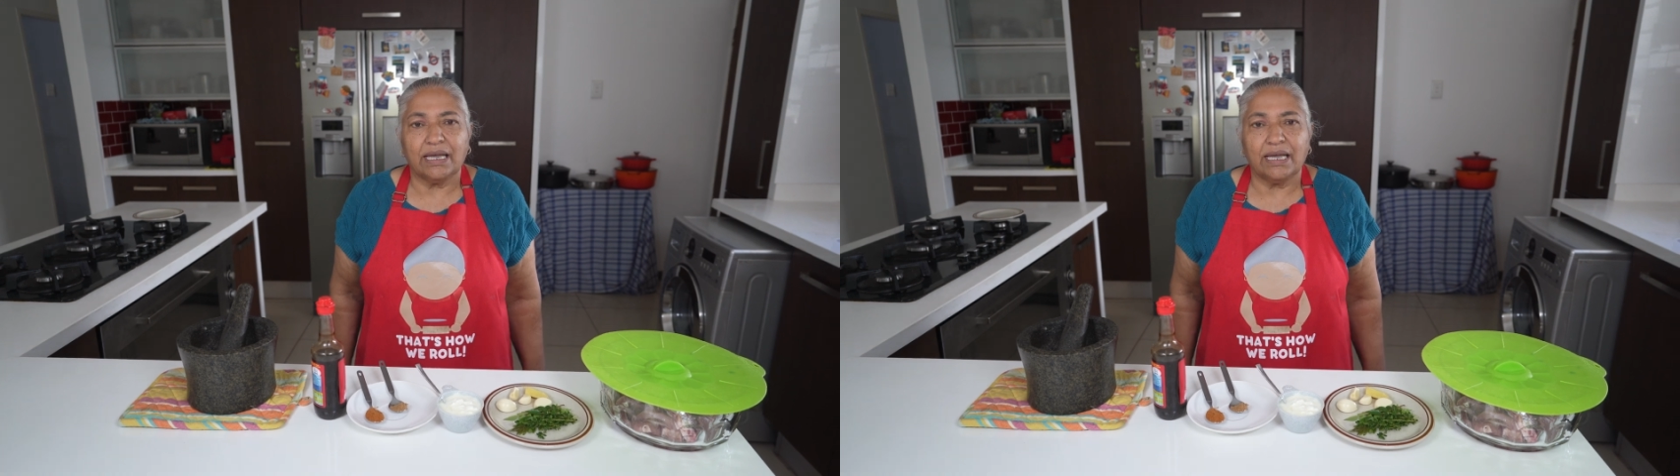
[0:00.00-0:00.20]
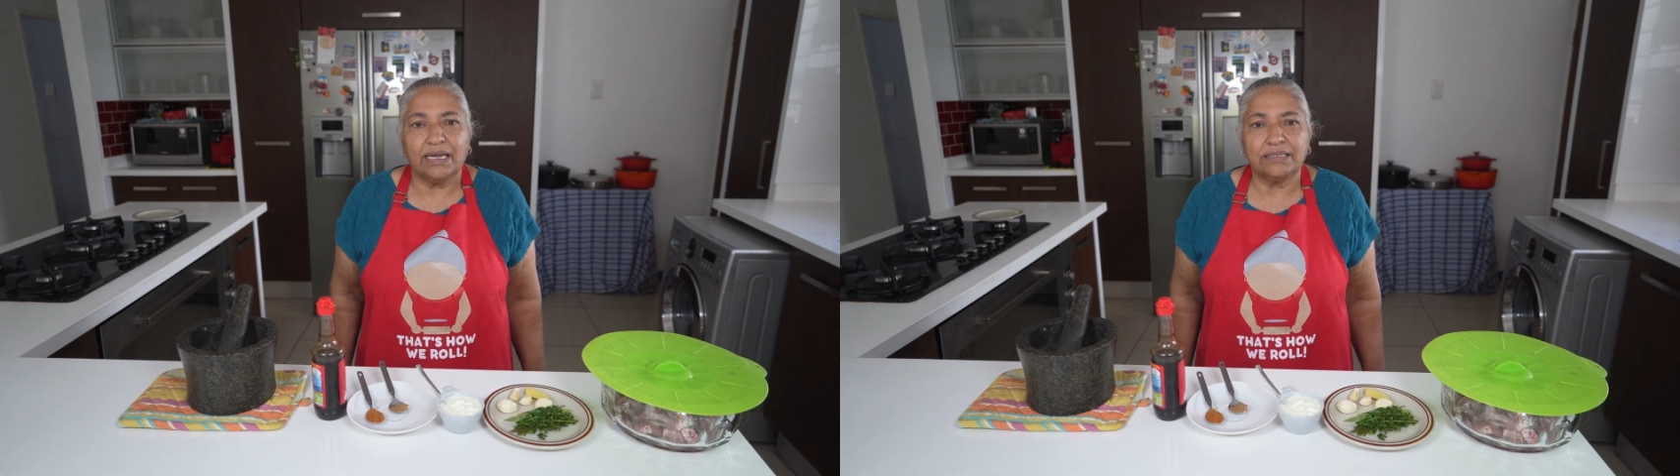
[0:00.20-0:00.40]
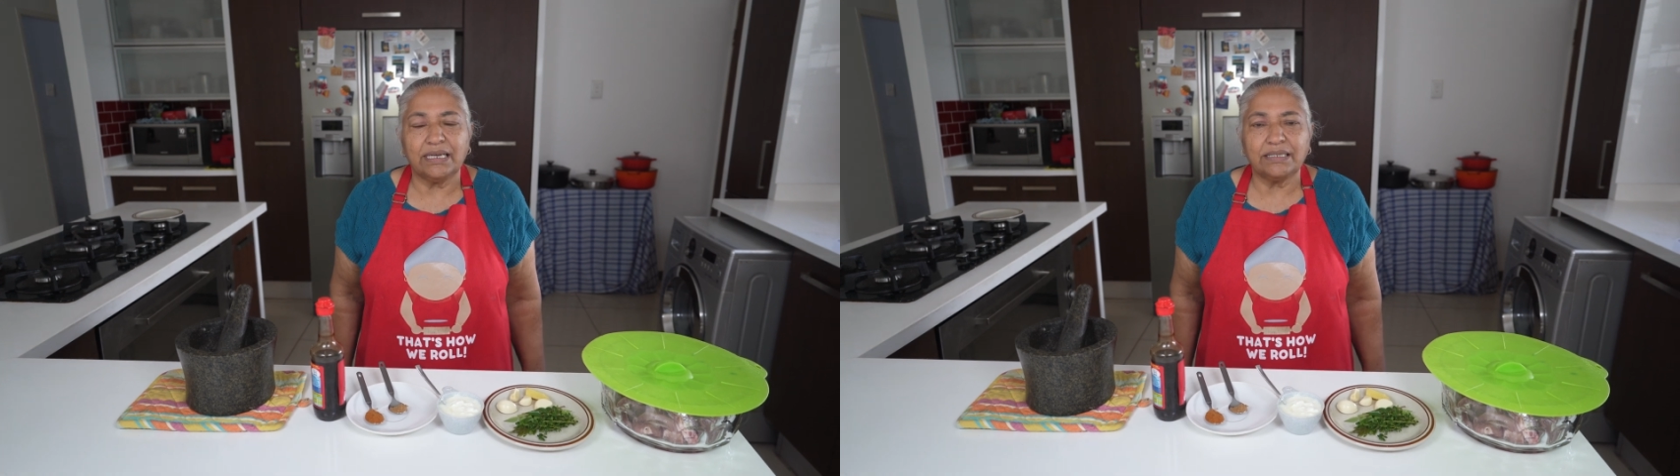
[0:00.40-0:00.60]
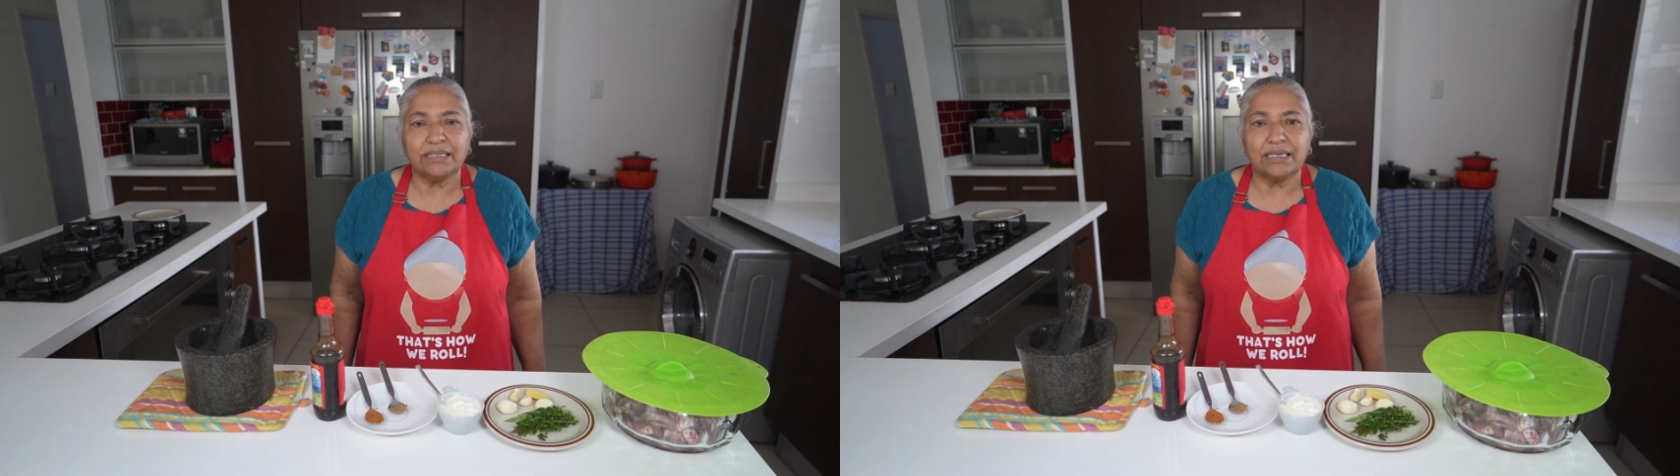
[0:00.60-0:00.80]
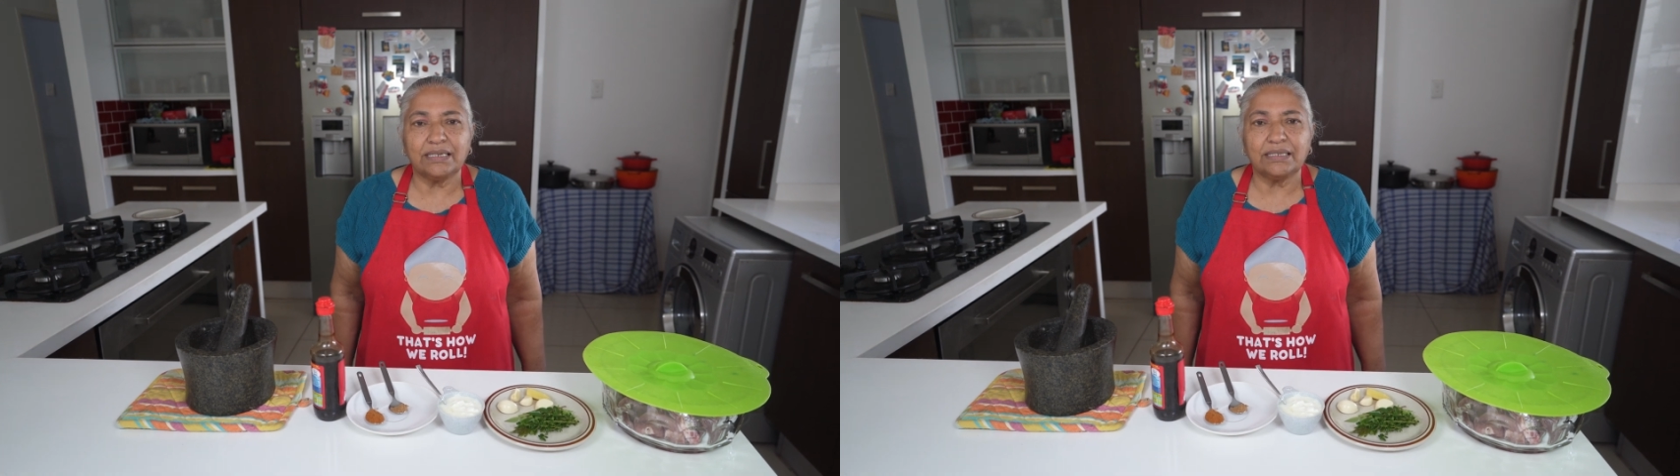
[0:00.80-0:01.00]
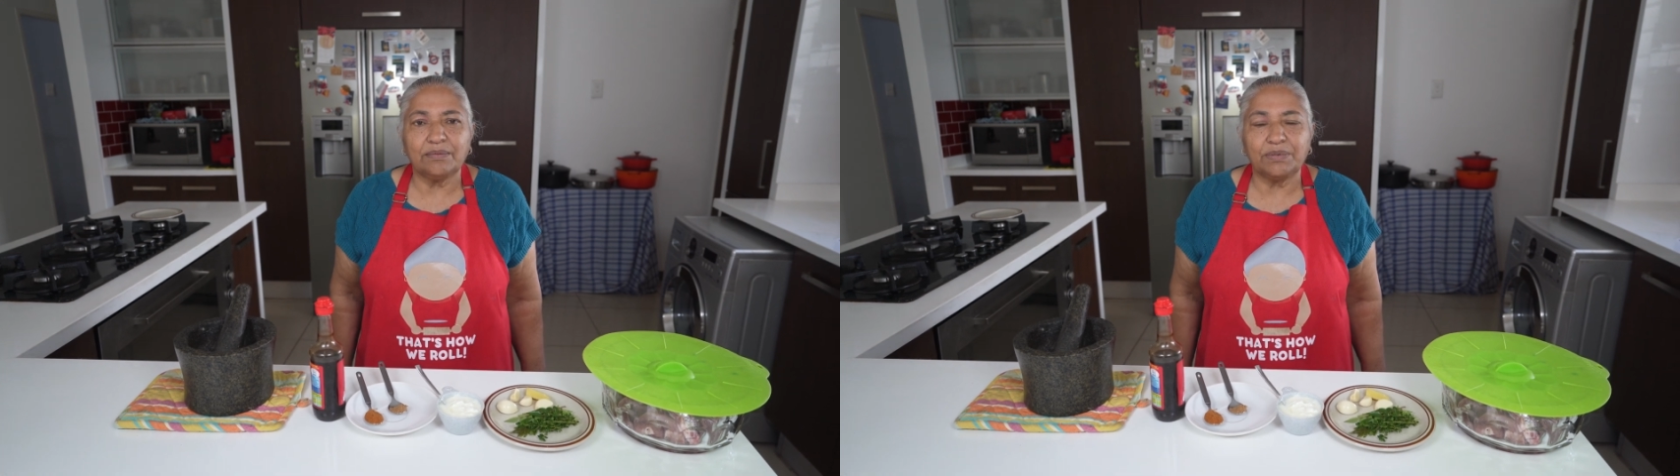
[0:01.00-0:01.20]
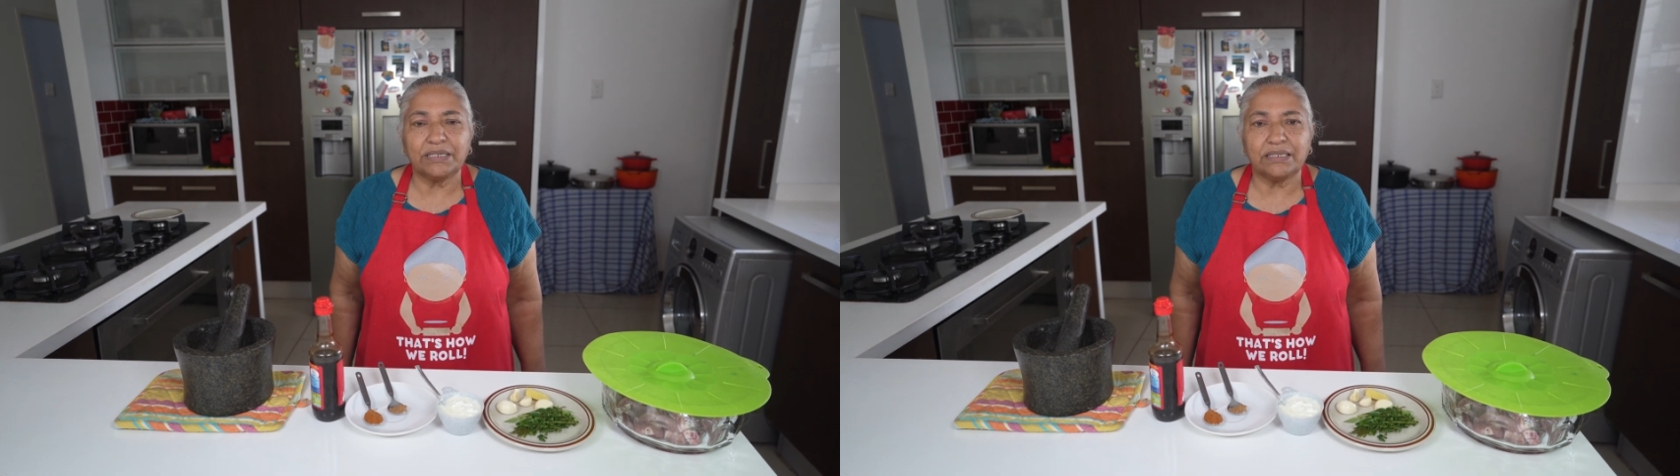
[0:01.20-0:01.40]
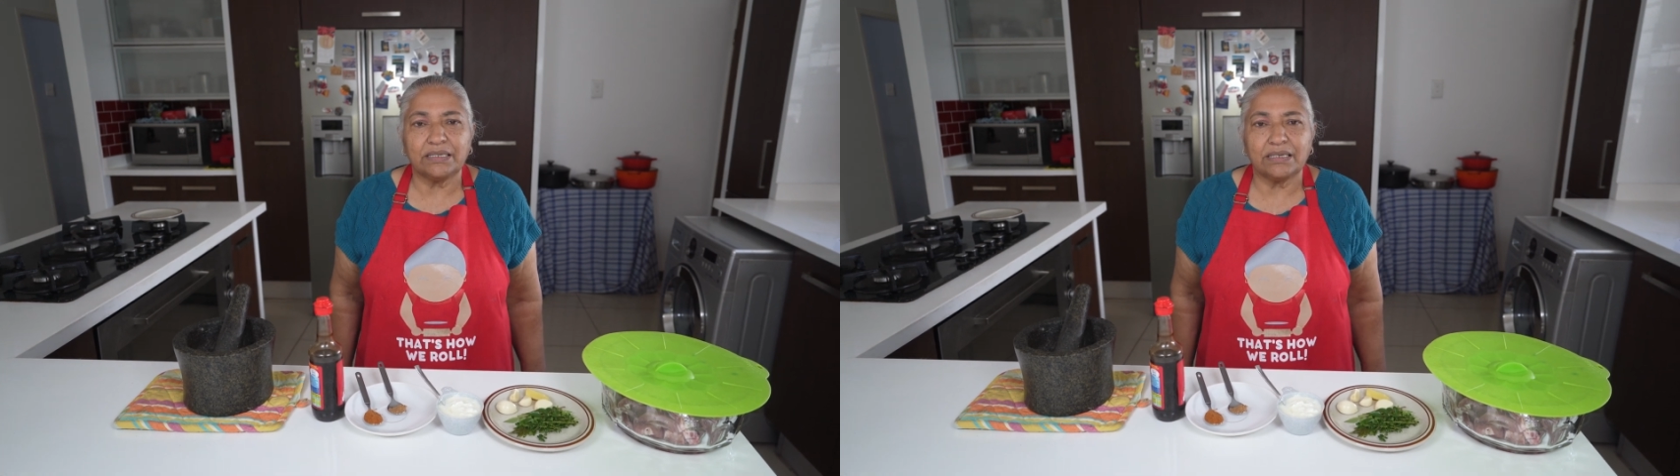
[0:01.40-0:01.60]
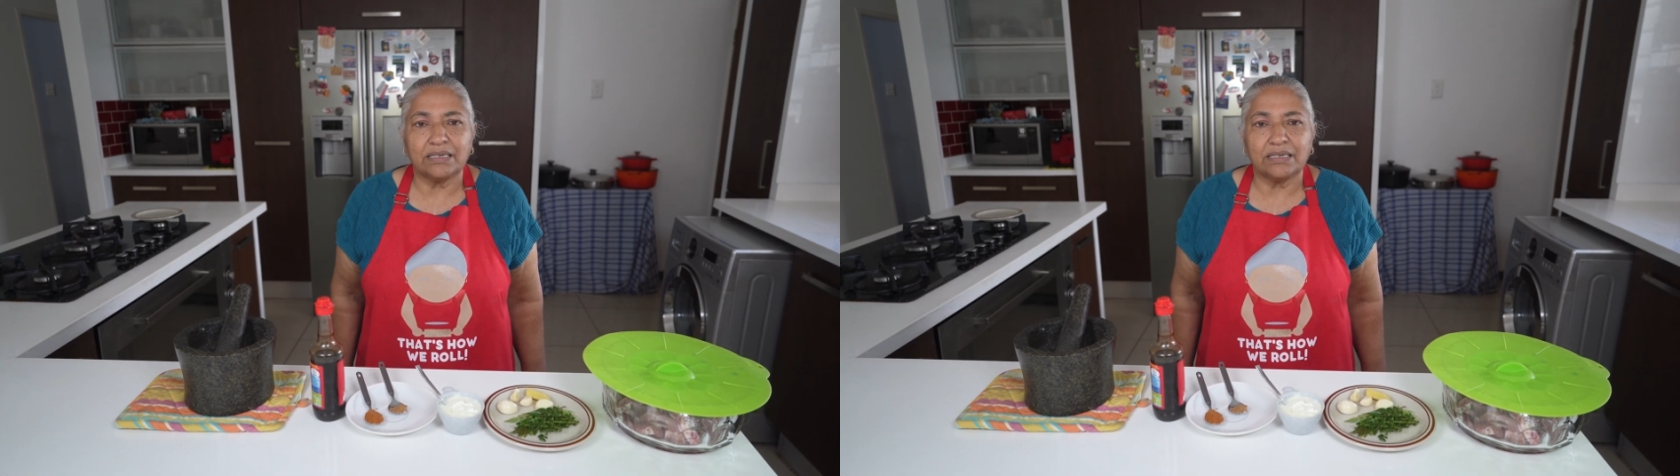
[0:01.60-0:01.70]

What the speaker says: It takes a little bit